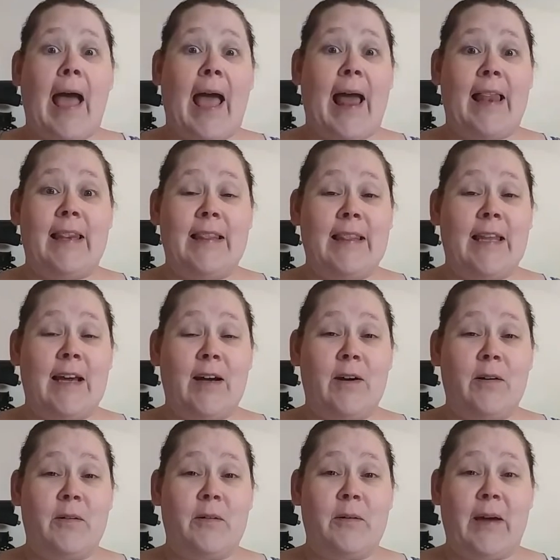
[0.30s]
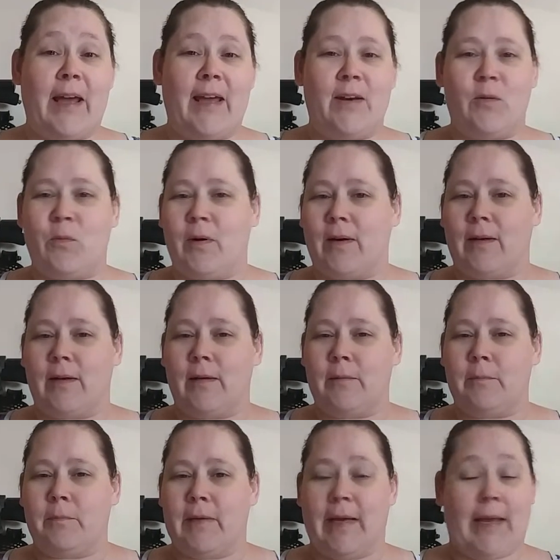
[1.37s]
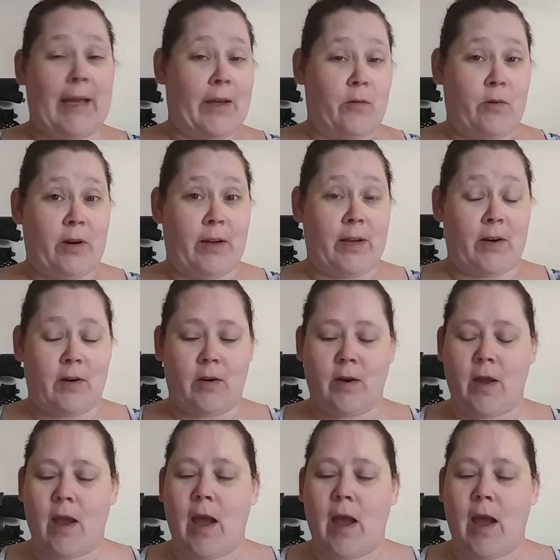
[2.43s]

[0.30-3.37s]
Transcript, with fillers: Hello and welcome, Andrea here.